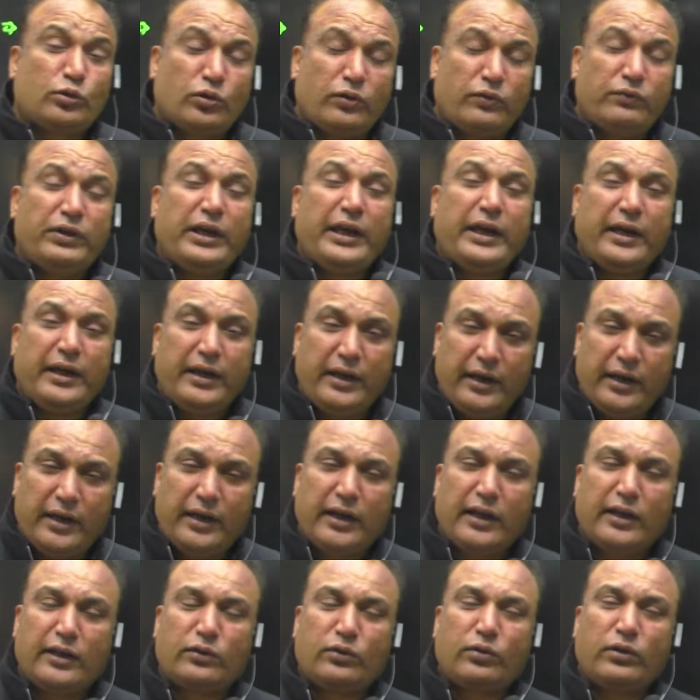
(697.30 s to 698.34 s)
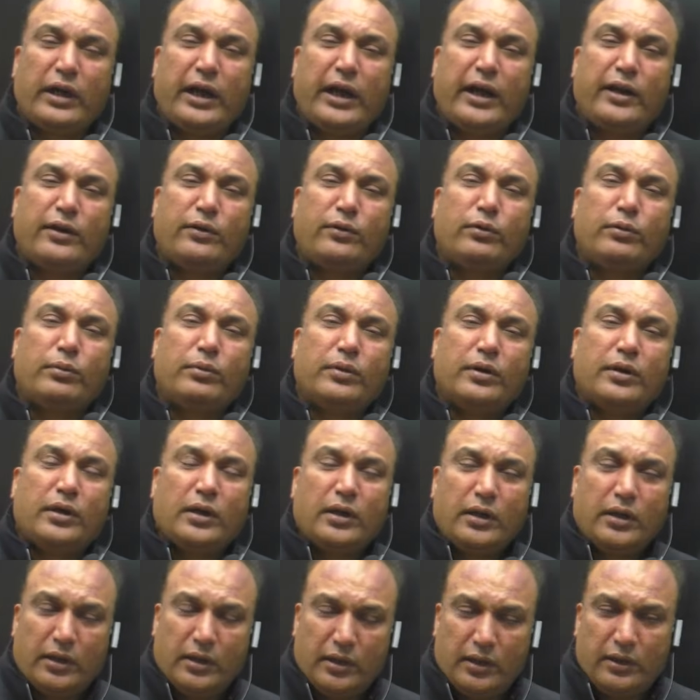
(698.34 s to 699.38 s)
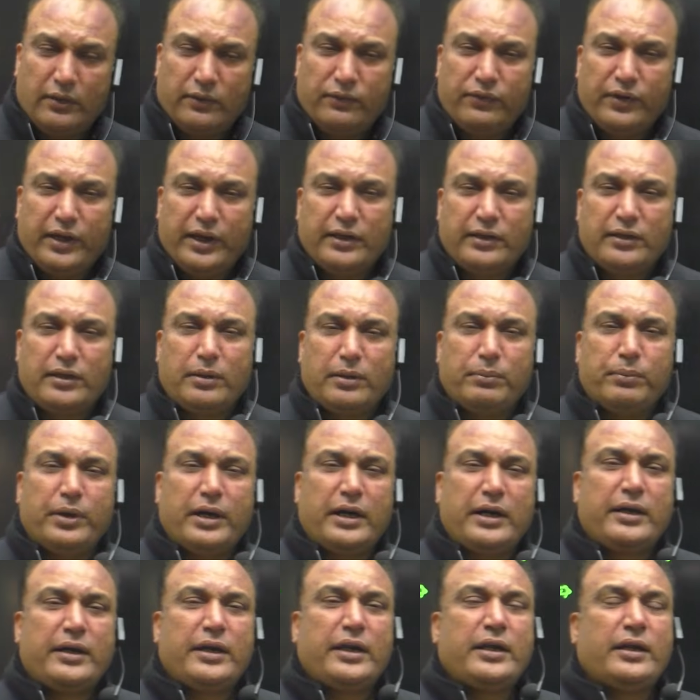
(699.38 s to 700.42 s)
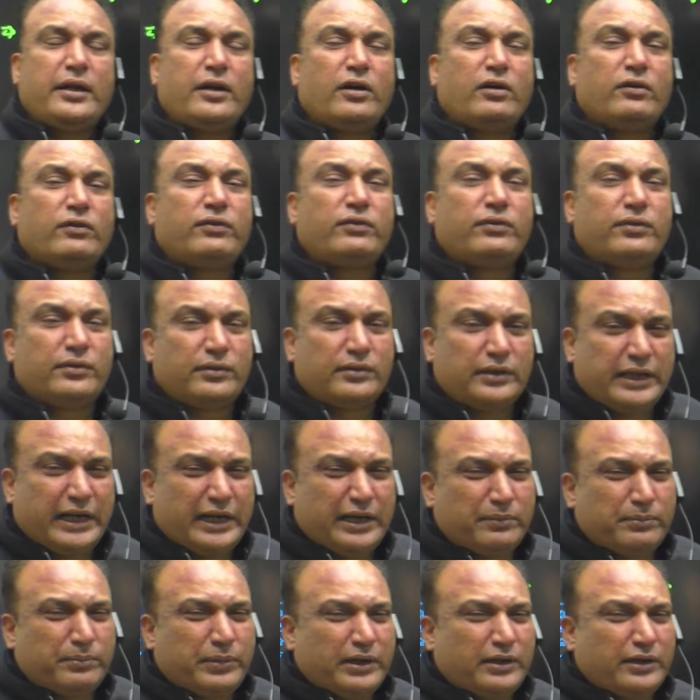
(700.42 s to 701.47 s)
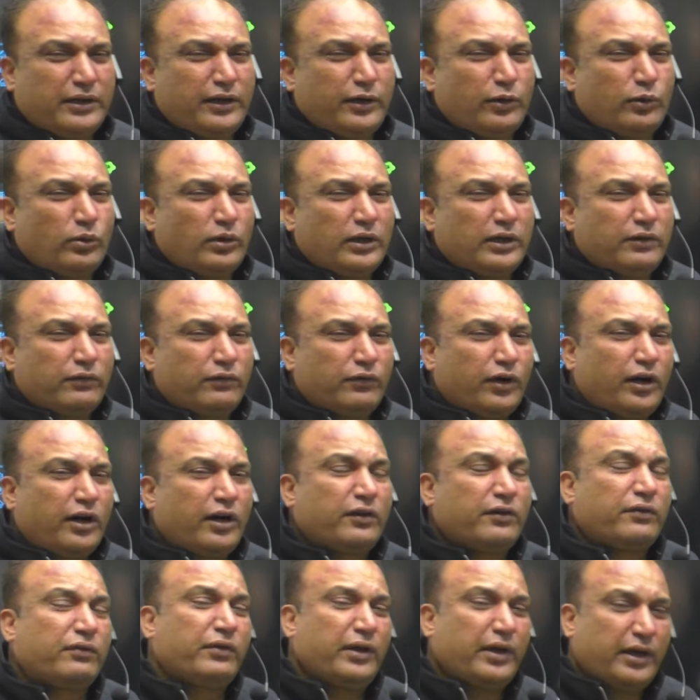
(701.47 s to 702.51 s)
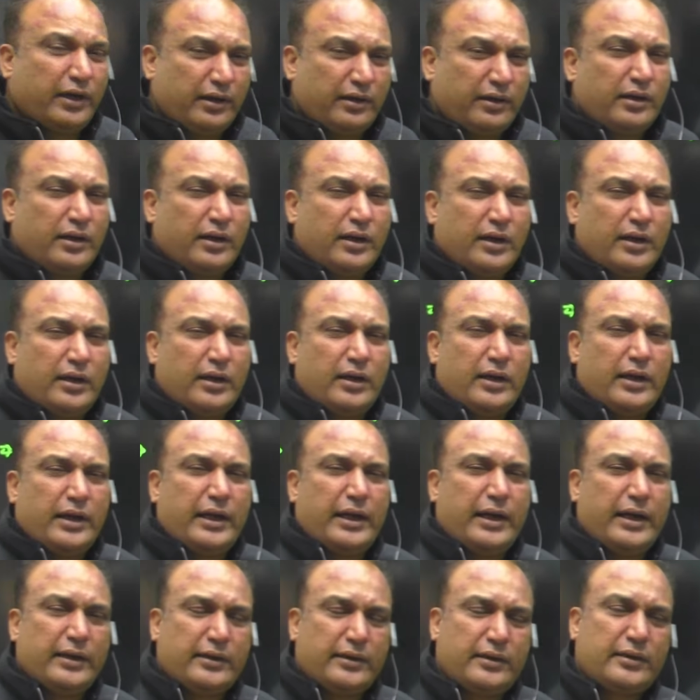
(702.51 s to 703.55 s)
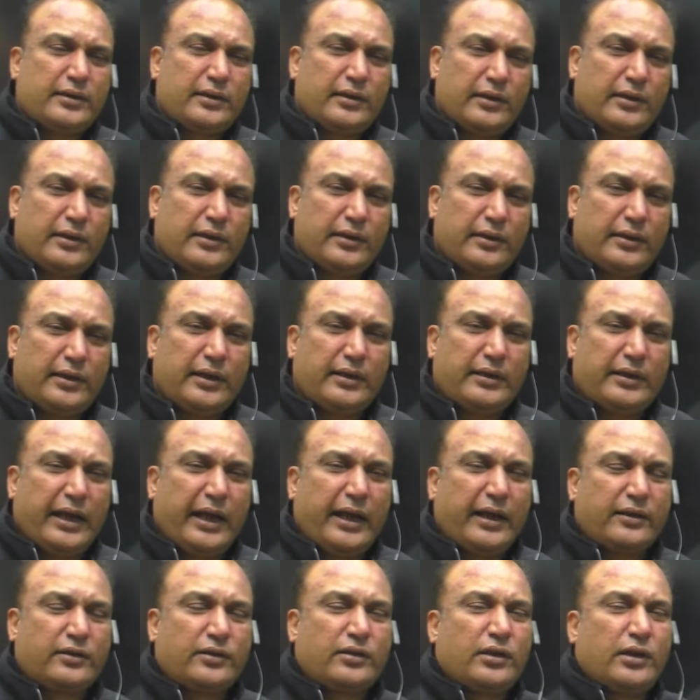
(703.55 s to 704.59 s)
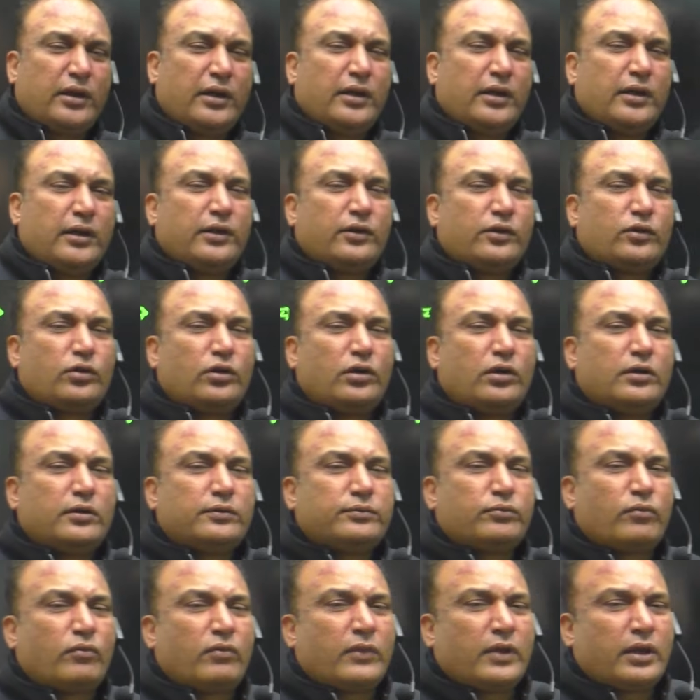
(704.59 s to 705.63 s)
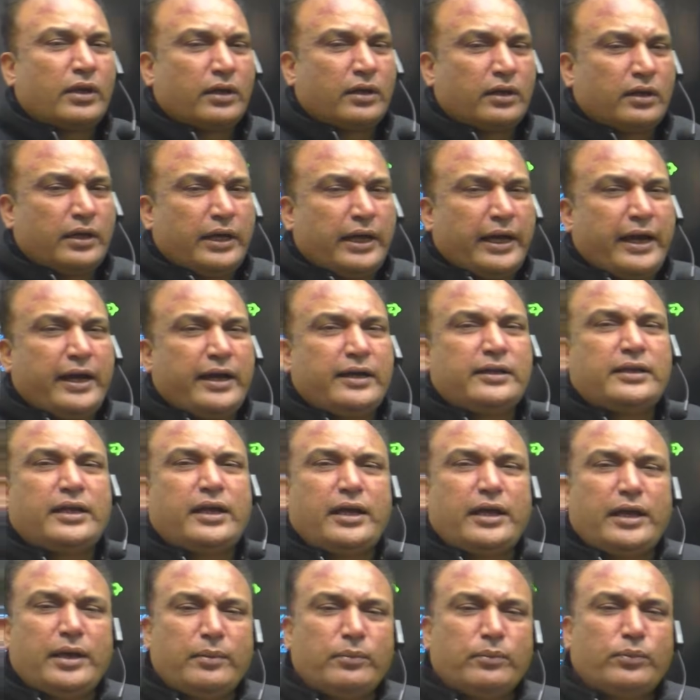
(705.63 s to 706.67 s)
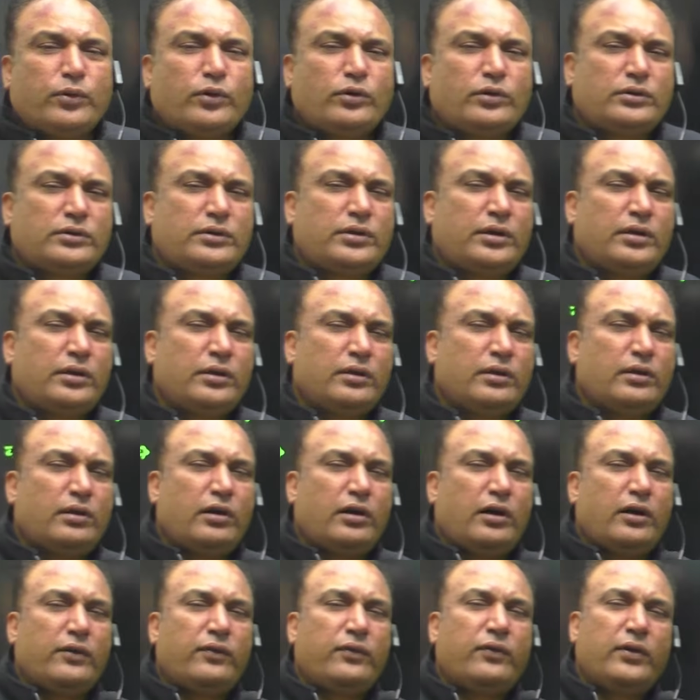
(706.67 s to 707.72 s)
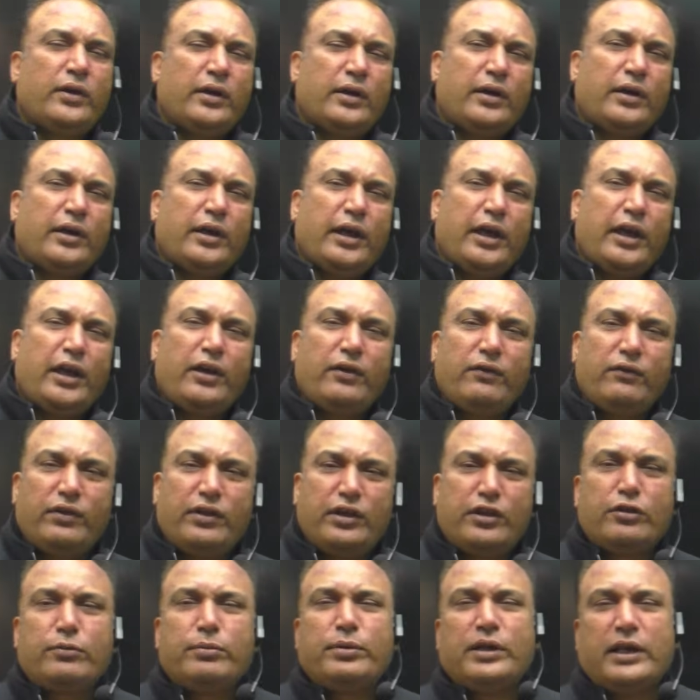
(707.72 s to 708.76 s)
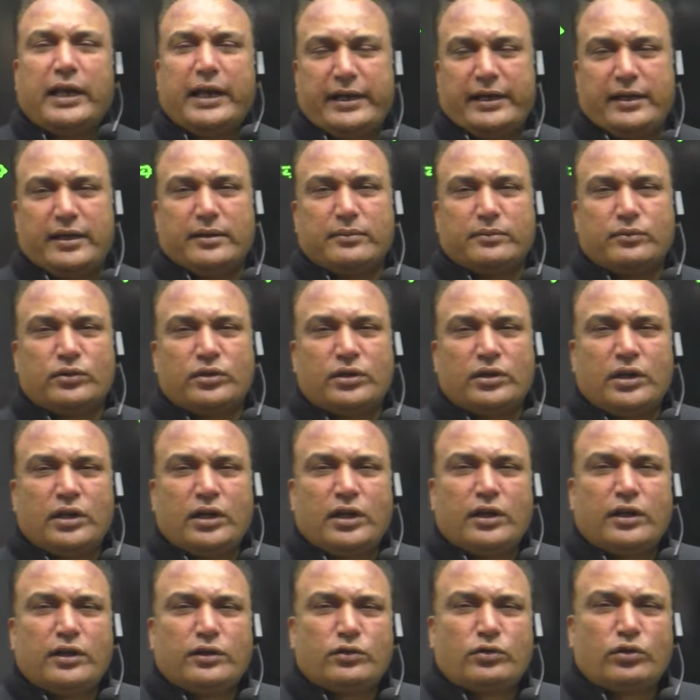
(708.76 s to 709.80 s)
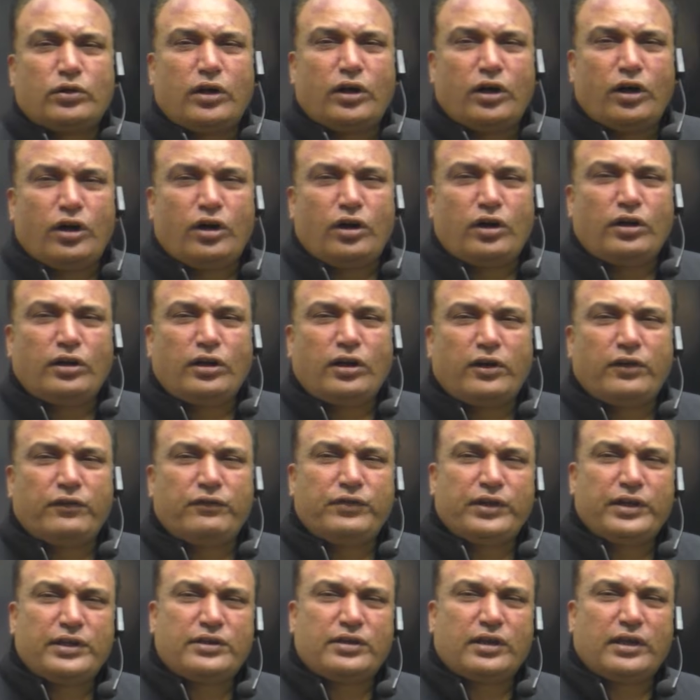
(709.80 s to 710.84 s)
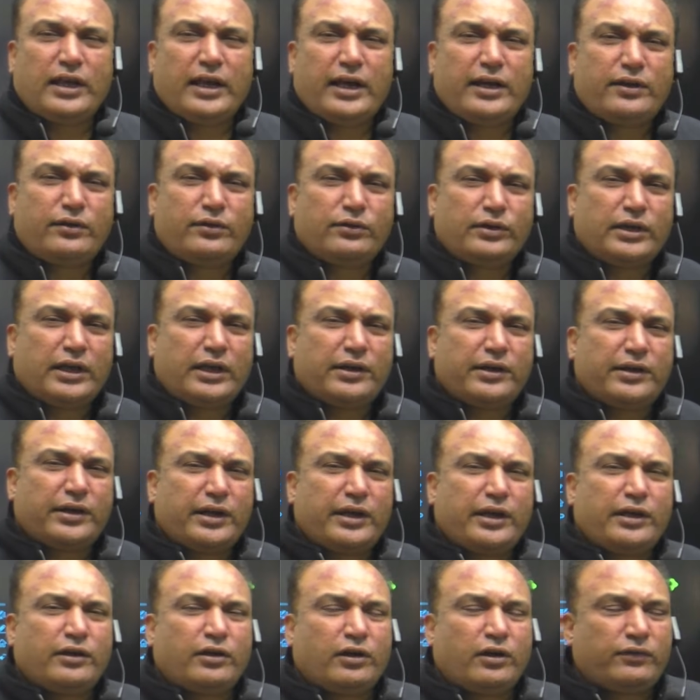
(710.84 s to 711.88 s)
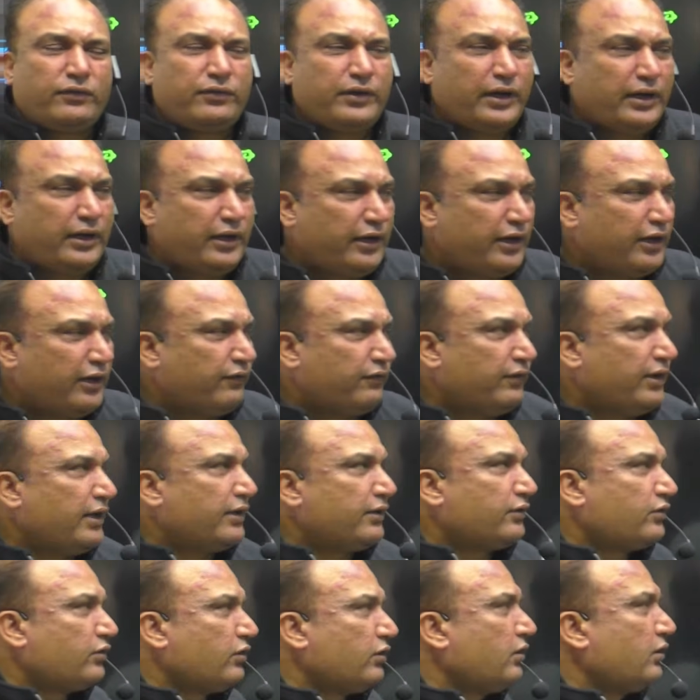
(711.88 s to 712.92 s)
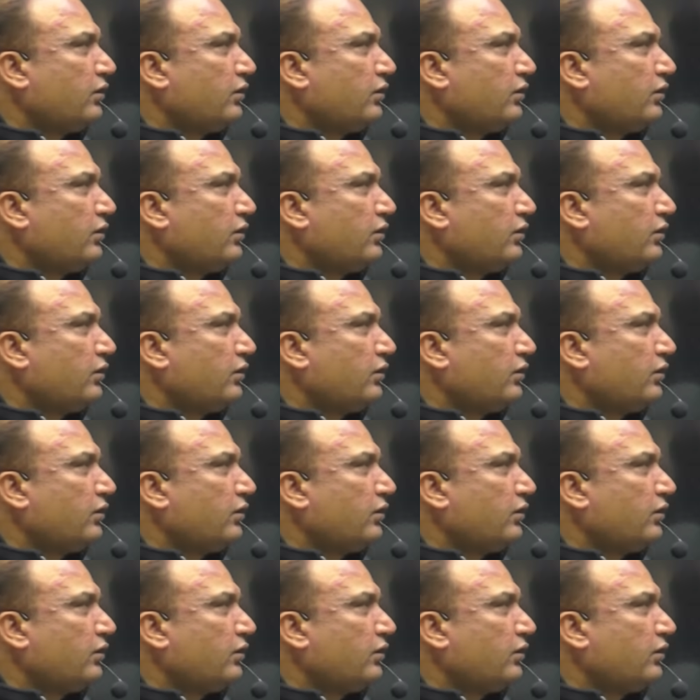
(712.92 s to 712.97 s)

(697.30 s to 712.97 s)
Indian also had to face the burden of that particular warfare as the tax. So, and the import of invisible items. So all of which led to the drain of Indian wealth. So